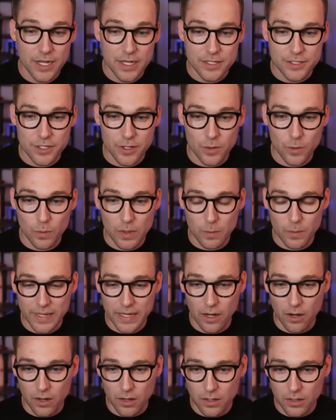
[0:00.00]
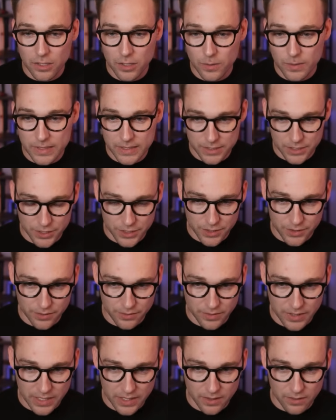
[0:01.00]
So what we are going to
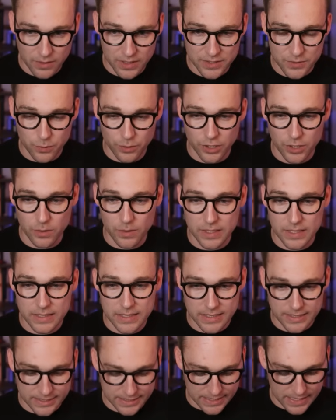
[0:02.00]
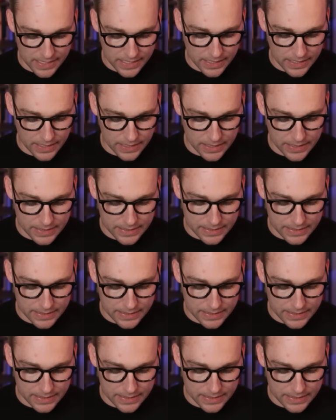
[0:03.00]
do though is we're going to say